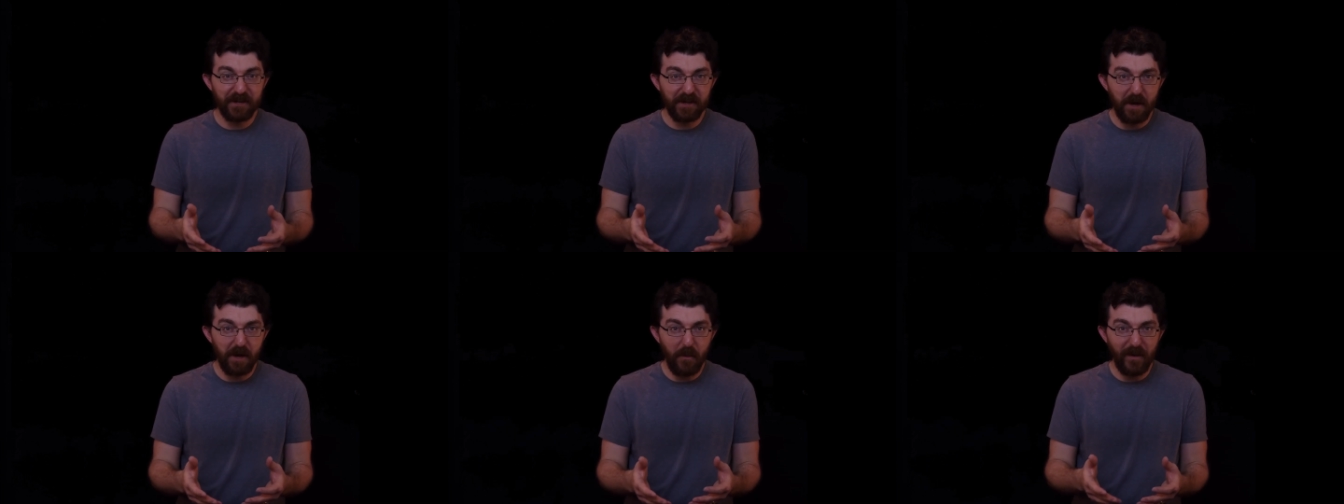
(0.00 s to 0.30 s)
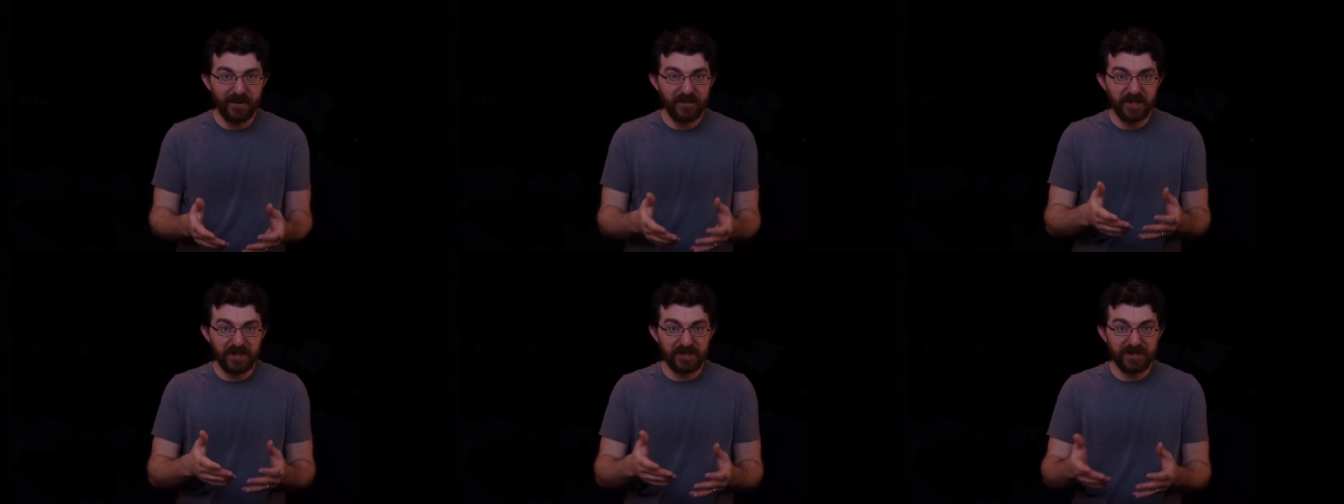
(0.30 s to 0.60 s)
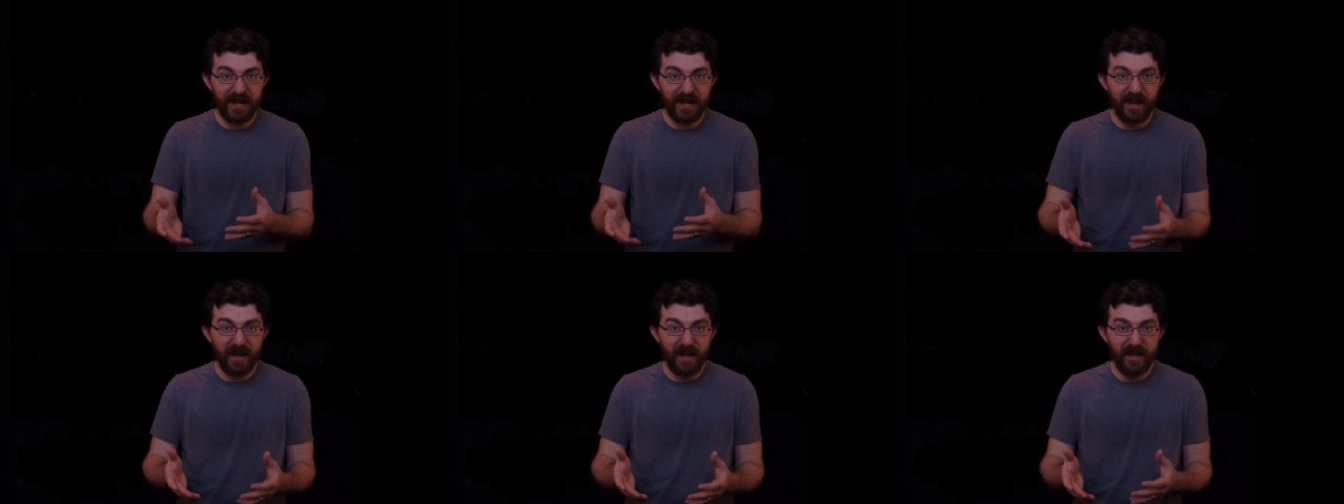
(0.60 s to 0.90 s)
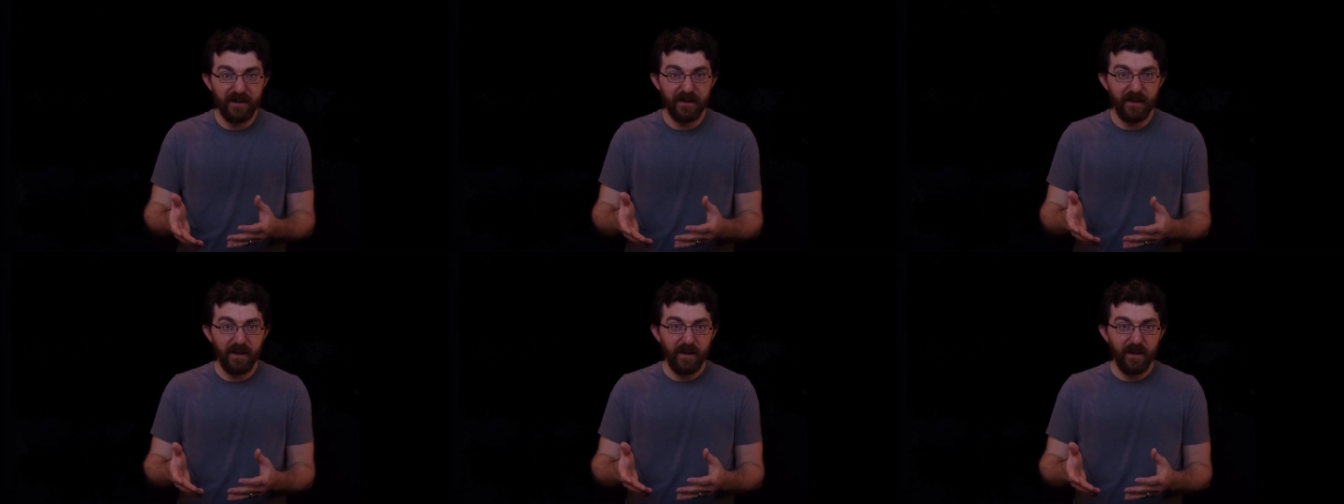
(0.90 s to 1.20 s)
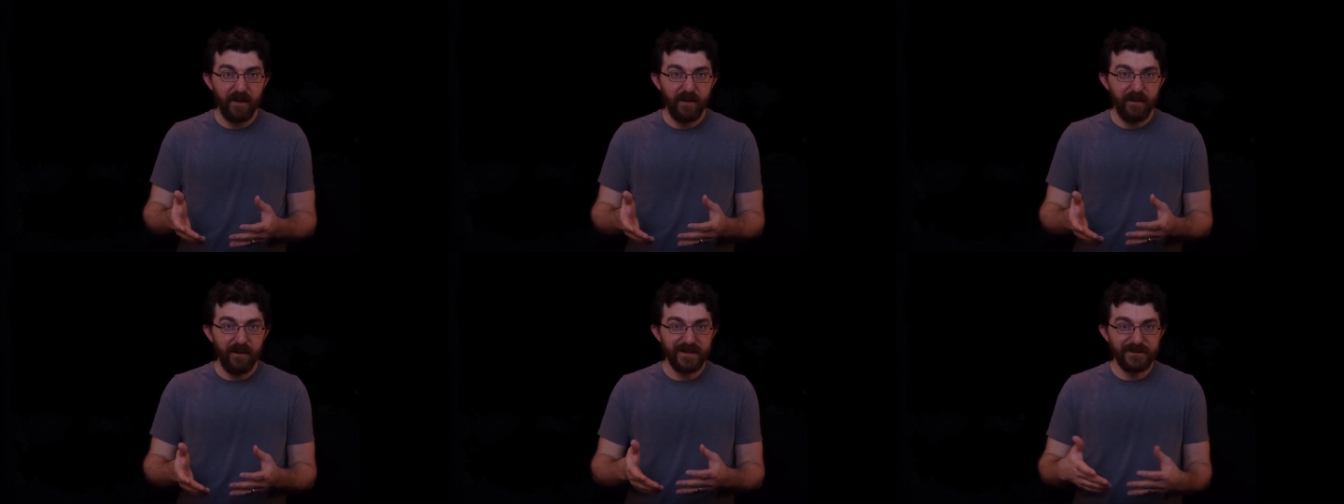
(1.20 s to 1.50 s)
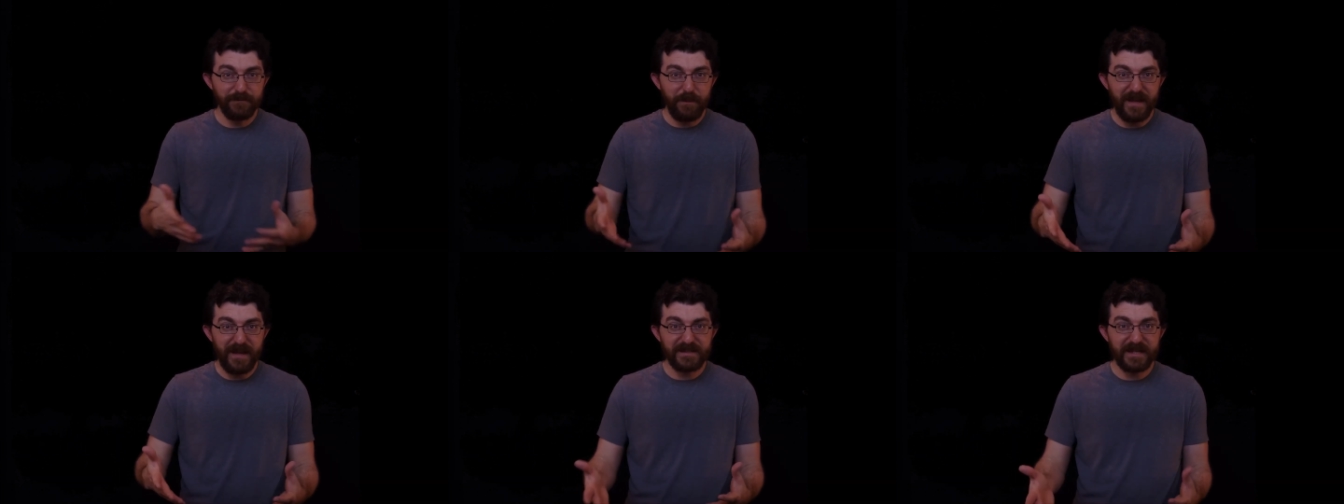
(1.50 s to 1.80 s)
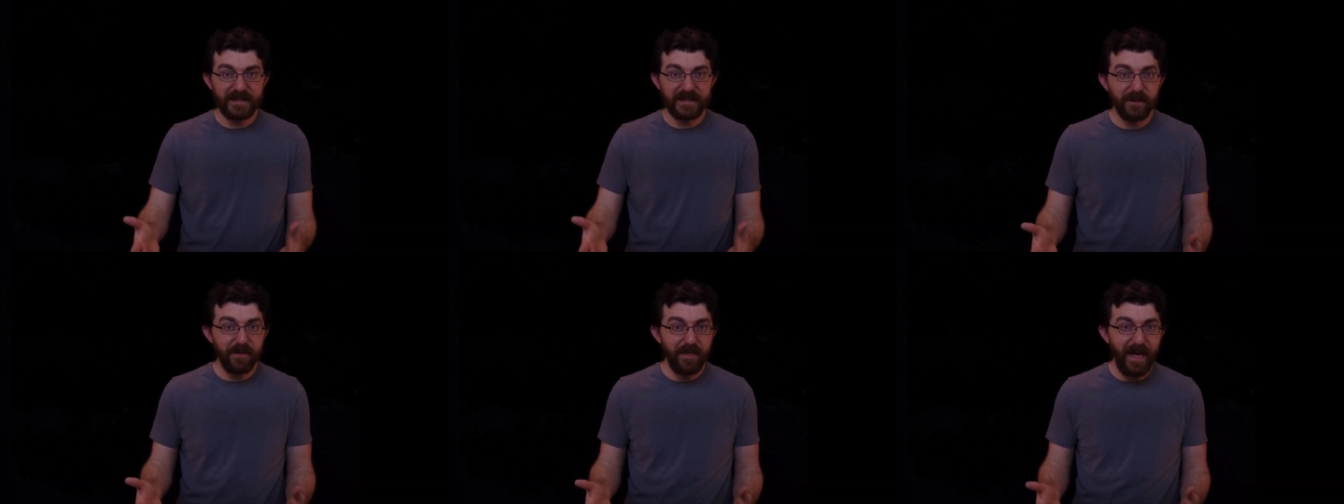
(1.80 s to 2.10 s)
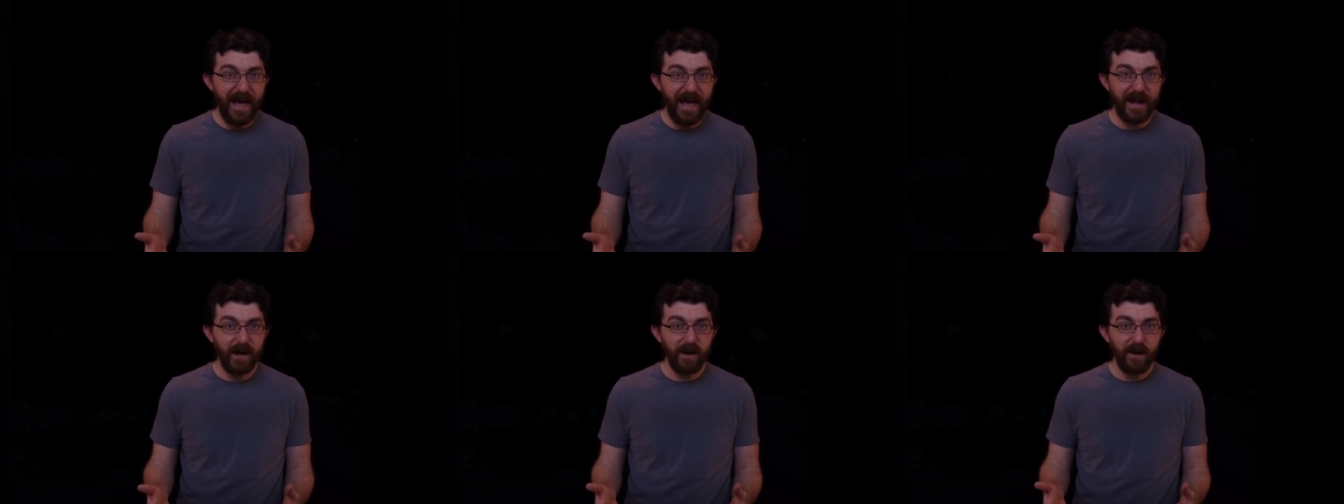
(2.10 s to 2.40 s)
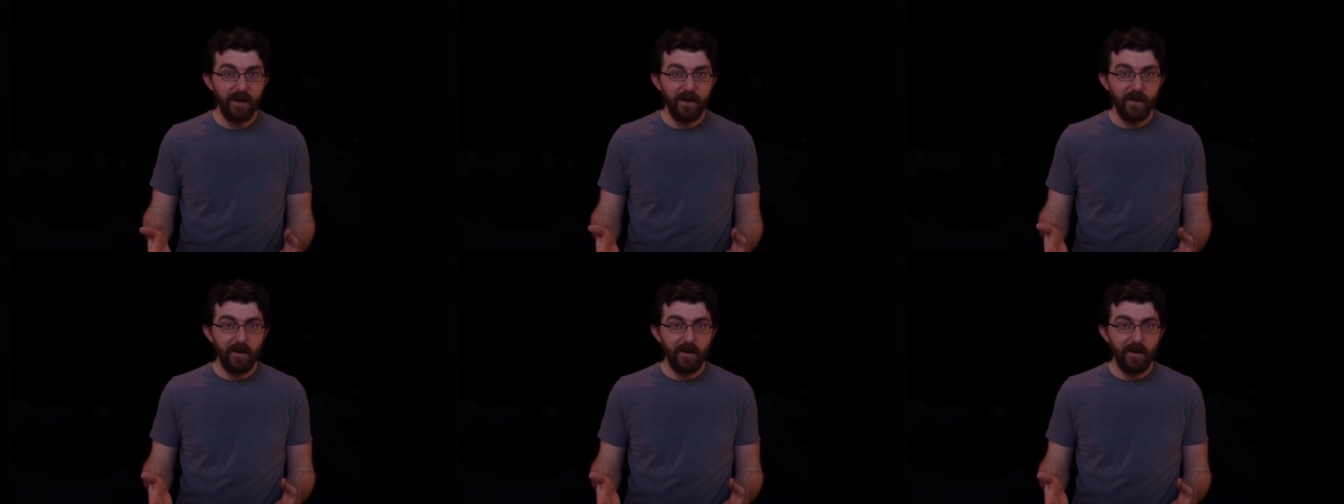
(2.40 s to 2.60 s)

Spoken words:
ago and just died is basically that.